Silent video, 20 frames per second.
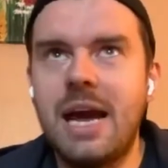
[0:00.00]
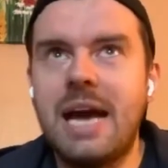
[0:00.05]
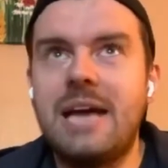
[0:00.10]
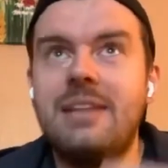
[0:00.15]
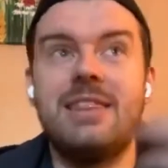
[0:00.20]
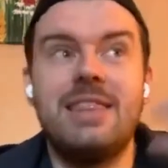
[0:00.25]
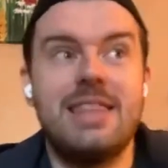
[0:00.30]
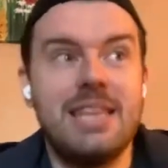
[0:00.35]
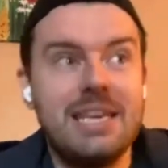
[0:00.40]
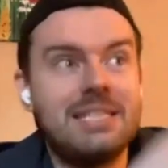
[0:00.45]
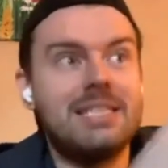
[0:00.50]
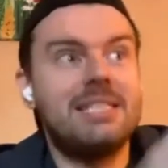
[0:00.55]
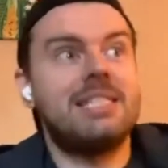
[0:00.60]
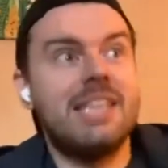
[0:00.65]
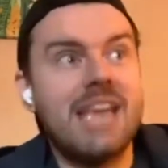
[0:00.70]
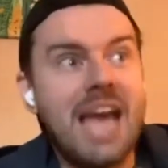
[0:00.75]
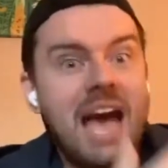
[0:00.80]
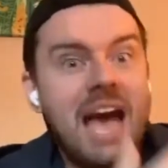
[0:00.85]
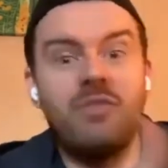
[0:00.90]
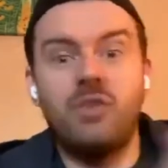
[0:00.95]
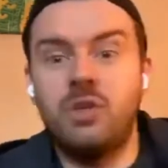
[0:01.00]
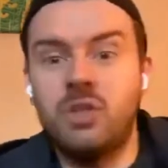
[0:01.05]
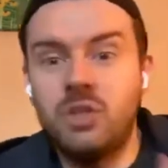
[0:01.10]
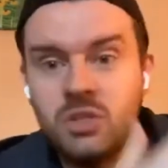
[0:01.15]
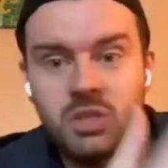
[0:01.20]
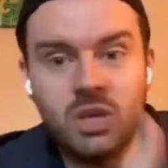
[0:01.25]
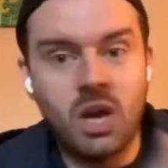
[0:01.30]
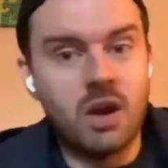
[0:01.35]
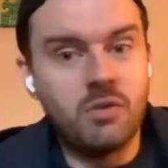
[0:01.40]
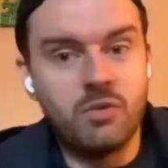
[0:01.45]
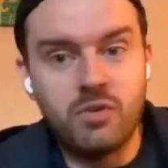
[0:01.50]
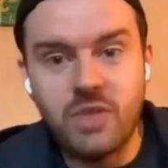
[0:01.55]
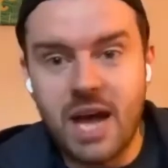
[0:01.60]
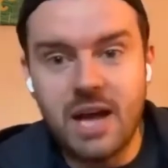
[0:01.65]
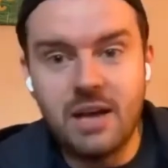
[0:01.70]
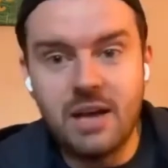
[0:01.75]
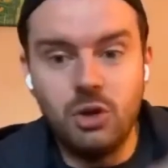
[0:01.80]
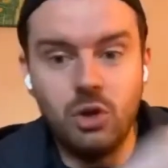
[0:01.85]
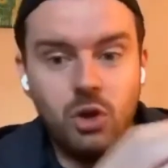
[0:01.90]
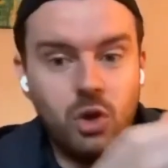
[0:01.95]
And this is the evidence of
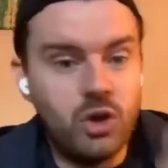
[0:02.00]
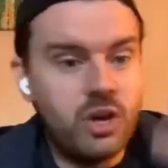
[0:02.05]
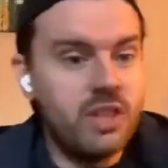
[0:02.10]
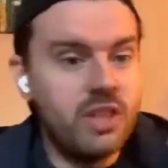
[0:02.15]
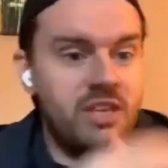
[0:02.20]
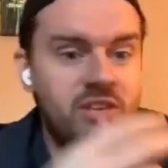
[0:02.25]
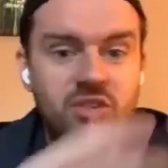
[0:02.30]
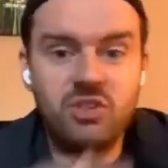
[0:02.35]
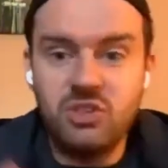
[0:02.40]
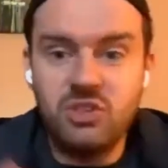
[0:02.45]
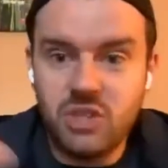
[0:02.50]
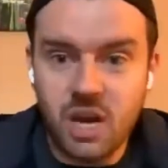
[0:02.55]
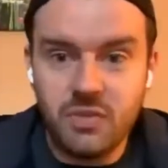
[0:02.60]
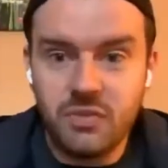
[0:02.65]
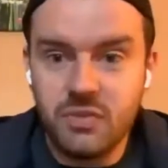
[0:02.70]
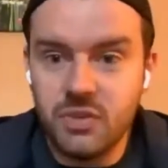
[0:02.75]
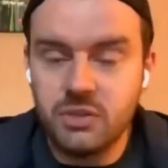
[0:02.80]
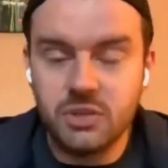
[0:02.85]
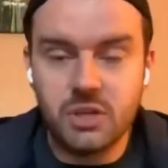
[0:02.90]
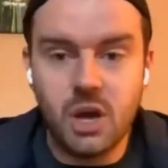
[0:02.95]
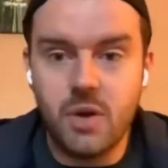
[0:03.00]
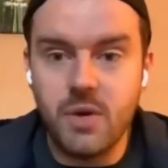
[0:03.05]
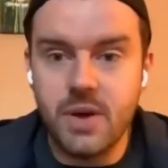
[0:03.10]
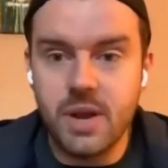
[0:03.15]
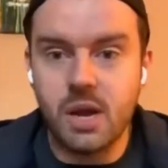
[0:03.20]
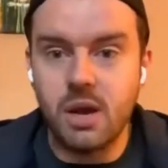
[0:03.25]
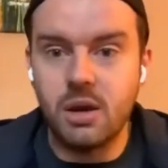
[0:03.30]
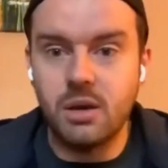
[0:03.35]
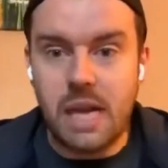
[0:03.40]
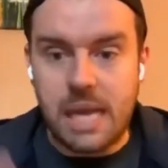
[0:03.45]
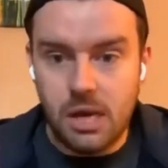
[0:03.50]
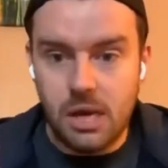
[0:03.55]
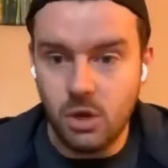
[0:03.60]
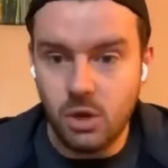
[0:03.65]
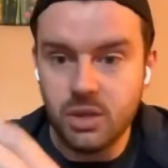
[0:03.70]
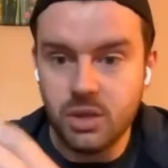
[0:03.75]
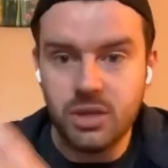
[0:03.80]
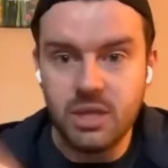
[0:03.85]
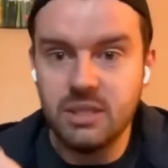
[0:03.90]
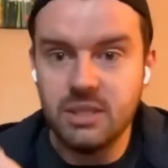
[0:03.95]
that. Look at this stuff that's going on. Like,
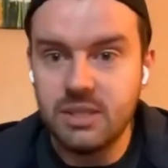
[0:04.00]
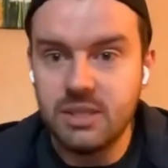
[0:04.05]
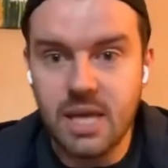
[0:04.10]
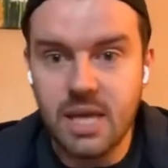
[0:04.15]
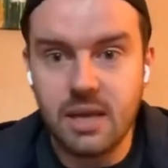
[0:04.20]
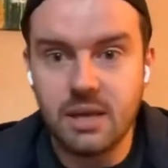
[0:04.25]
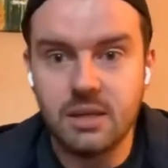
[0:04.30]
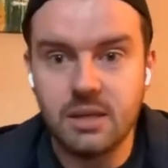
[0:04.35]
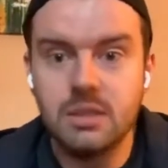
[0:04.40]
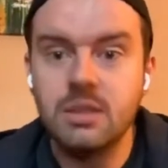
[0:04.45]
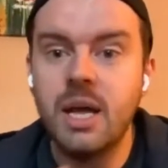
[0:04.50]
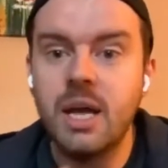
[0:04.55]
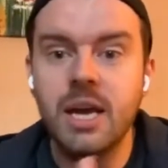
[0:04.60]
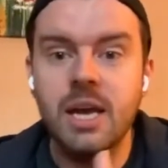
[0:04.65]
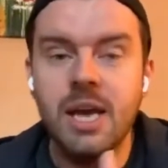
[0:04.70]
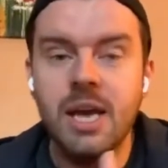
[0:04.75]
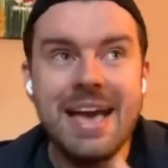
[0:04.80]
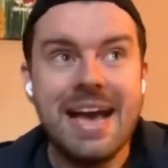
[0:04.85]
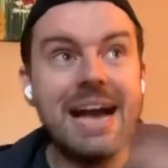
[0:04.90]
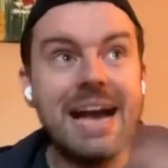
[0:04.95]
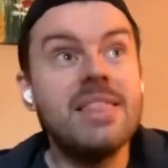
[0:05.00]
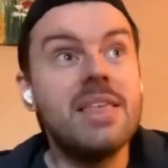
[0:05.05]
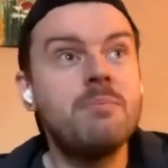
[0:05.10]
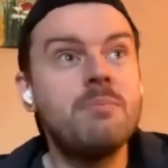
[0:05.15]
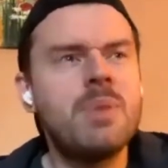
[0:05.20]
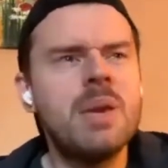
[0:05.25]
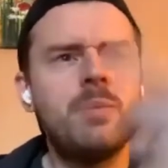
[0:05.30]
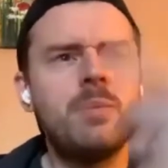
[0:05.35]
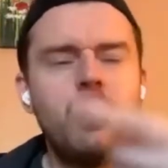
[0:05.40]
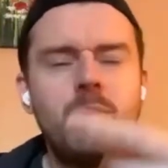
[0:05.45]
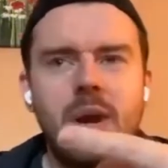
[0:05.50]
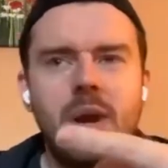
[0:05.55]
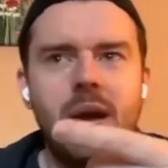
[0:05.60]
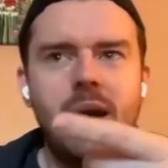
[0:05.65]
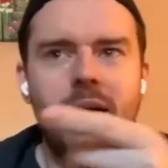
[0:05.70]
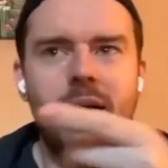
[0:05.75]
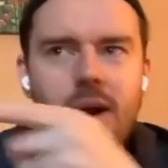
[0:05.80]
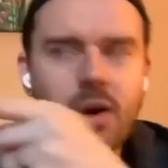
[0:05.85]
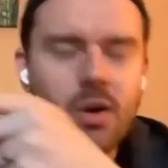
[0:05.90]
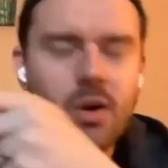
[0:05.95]
look at these things. Like, and then people will be
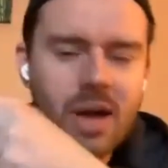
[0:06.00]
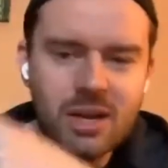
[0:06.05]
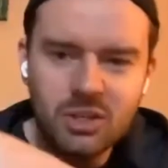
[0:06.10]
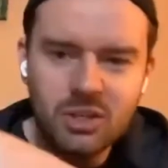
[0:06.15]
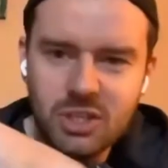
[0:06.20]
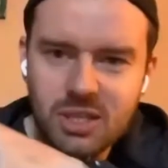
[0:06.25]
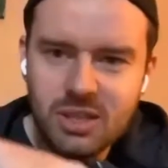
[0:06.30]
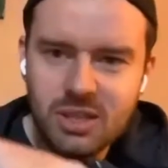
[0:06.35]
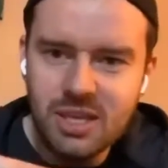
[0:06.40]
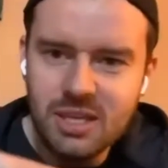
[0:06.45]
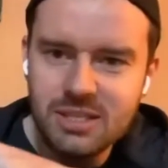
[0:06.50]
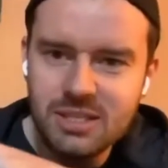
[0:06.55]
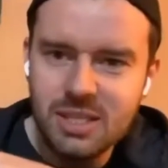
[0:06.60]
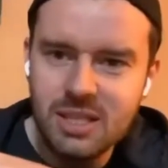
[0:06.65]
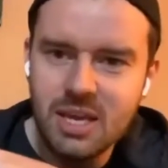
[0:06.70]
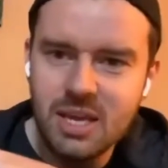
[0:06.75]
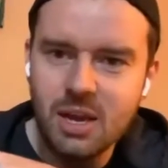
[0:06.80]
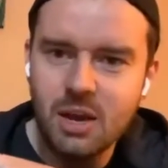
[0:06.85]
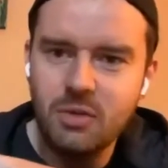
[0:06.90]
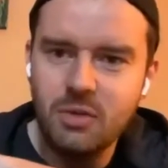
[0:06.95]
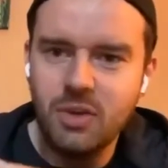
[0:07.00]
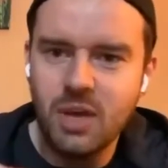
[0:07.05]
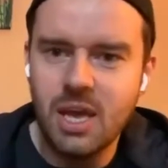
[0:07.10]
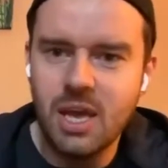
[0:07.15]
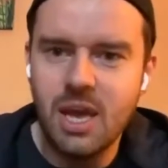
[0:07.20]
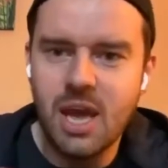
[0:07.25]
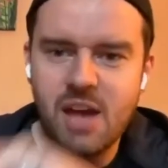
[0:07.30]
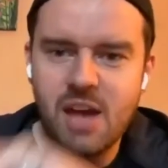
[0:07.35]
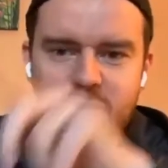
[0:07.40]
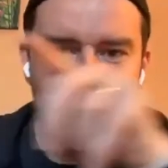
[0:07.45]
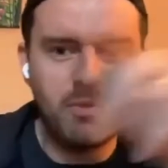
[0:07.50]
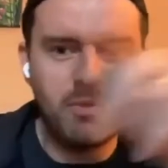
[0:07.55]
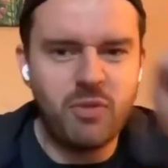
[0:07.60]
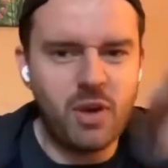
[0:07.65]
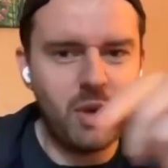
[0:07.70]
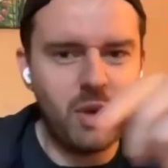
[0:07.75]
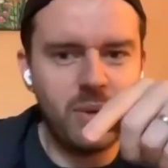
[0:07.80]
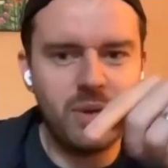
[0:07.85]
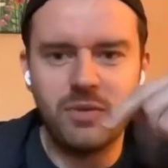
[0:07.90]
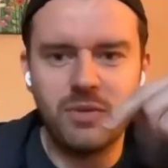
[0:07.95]
like, oh, actually this thing over here, I've been
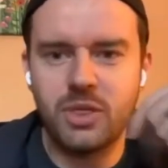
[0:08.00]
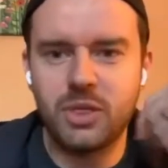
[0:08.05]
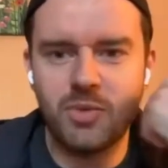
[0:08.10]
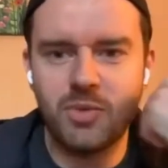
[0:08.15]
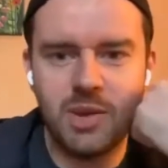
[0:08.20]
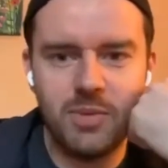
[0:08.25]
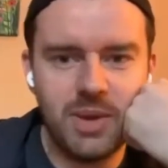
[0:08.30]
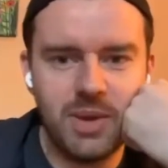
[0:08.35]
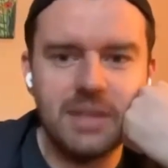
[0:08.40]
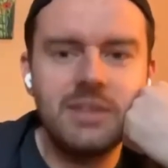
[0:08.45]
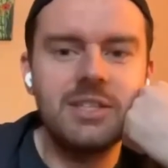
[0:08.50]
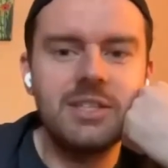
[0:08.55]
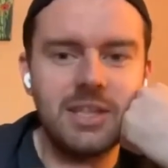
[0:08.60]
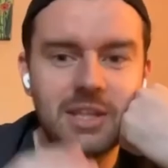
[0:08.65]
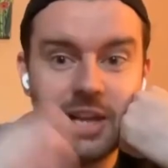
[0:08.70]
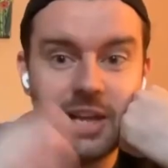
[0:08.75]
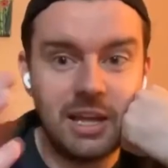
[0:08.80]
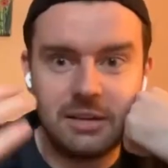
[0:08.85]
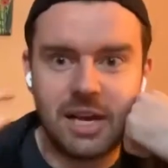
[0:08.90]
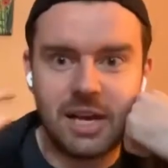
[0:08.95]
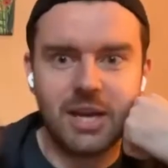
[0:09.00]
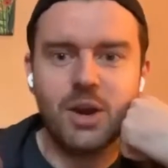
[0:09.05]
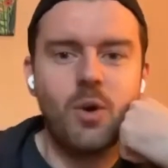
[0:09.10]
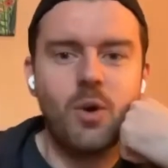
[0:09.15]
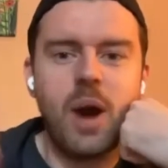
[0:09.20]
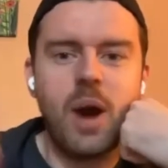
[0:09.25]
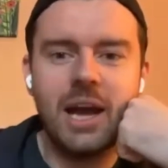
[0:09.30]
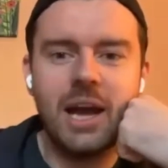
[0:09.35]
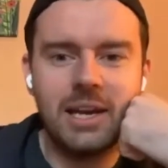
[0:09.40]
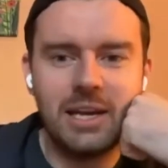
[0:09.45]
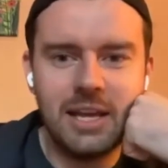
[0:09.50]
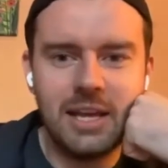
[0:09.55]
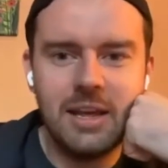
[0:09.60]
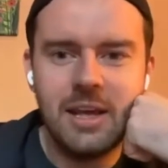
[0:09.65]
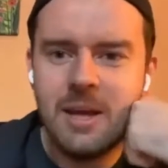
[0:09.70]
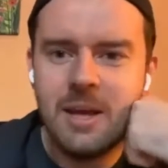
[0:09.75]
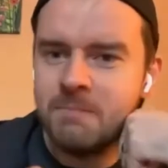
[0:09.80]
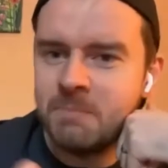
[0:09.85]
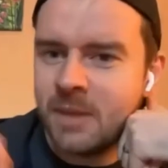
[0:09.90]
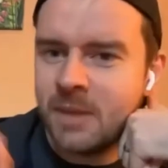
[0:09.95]
following for 3 weeks and like quietly.